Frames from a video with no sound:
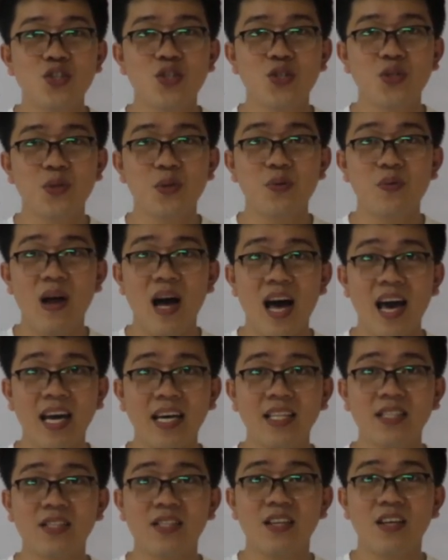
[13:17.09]
to
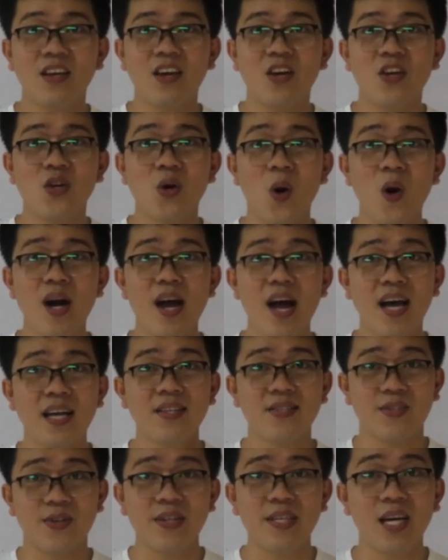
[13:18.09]
write your
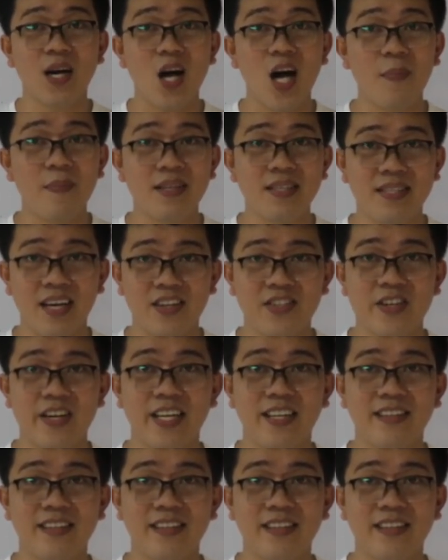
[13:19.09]
answer in the comment section.